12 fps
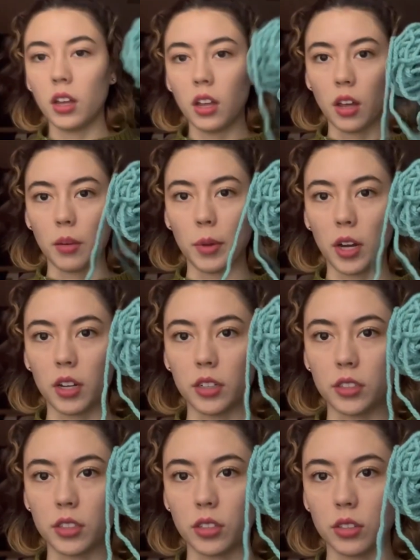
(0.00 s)
I'm on
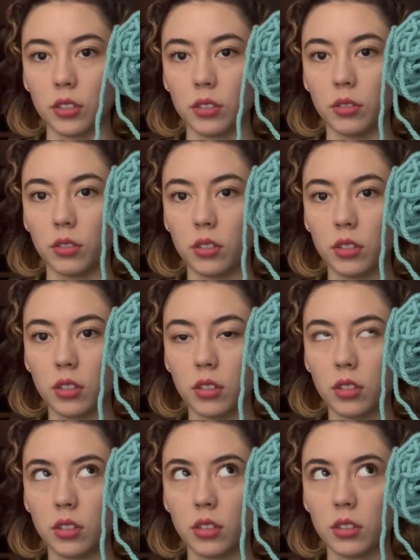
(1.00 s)
to,
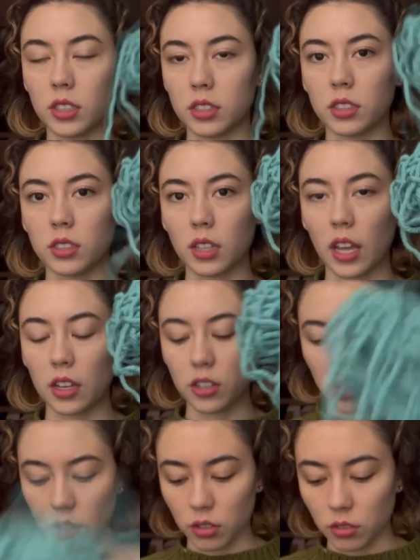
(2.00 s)
this is skein
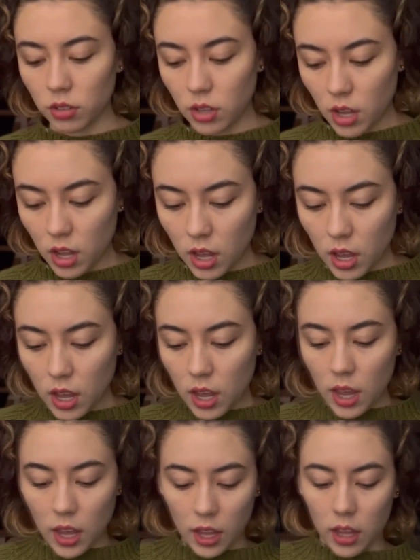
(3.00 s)
2,
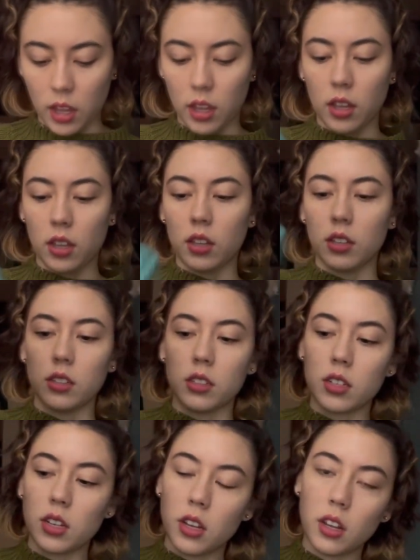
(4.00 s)
and
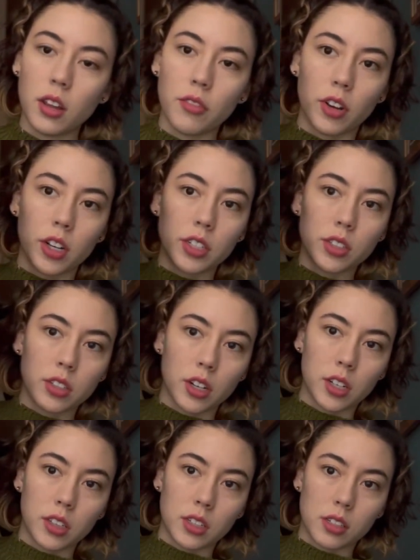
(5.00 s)
I've already
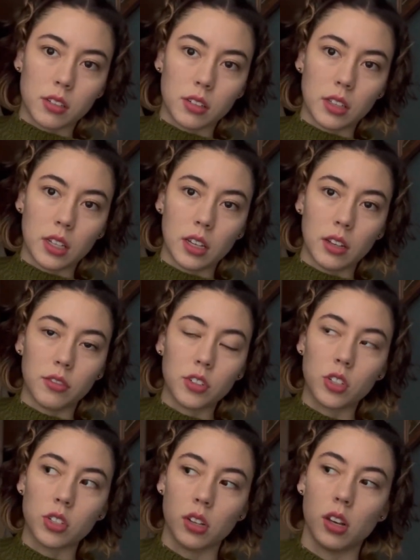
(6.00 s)
started the sleeves,
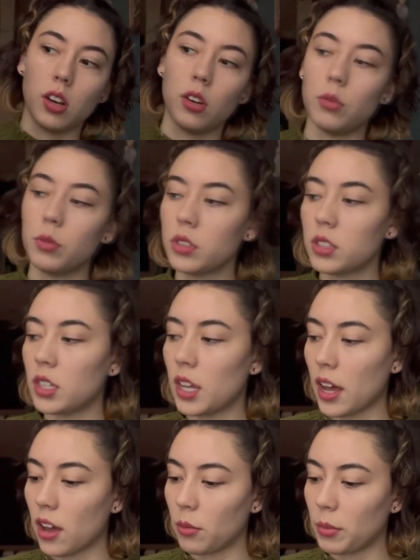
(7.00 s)
so we'll see
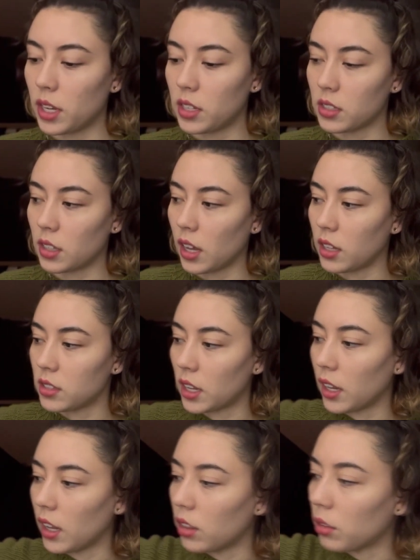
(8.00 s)
how many skeins I
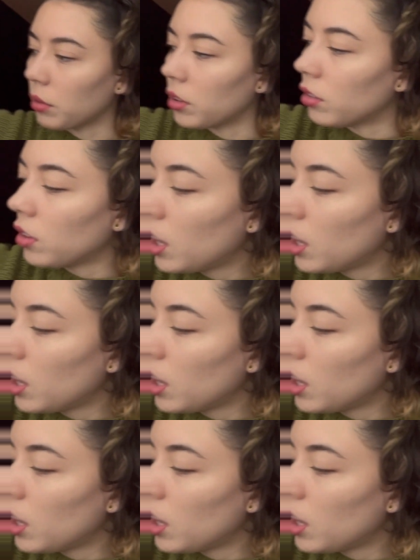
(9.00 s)
get through.